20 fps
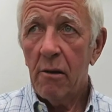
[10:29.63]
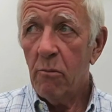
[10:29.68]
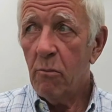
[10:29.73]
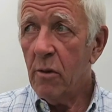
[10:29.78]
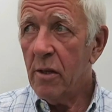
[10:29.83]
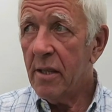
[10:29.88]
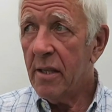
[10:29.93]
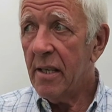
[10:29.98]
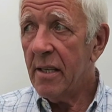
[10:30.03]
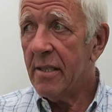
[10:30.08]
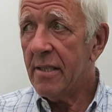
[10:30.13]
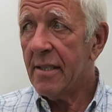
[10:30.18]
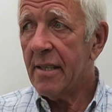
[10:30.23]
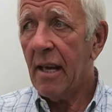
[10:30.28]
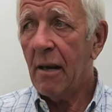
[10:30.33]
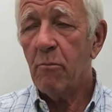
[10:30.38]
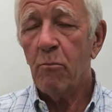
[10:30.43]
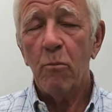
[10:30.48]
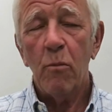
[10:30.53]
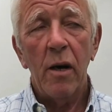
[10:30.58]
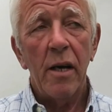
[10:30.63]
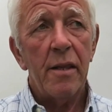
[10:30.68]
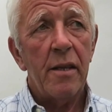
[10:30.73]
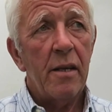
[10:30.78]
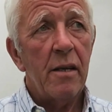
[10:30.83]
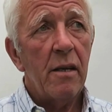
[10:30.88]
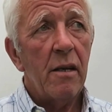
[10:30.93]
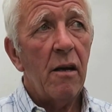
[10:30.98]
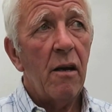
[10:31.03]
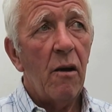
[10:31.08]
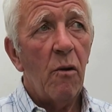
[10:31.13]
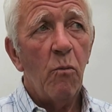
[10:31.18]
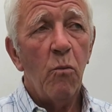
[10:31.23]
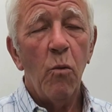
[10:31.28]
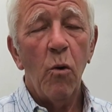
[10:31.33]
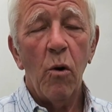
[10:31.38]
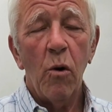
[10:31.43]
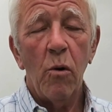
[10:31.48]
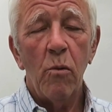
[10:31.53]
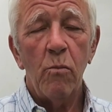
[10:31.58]
with this damp weather and
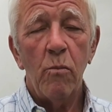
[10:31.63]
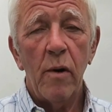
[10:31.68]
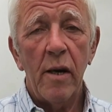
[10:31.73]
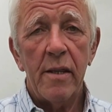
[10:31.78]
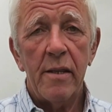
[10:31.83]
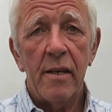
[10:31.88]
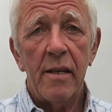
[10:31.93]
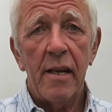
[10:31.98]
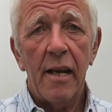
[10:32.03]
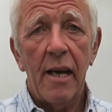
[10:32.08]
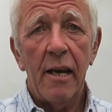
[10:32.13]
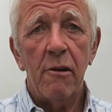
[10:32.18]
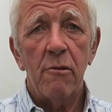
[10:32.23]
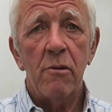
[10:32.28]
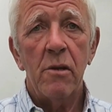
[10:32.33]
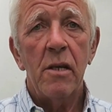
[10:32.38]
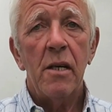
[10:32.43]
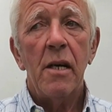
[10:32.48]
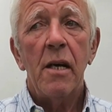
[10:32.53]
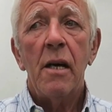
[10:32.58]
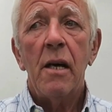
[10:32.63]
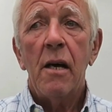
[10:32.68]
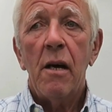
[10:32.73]
warm weather now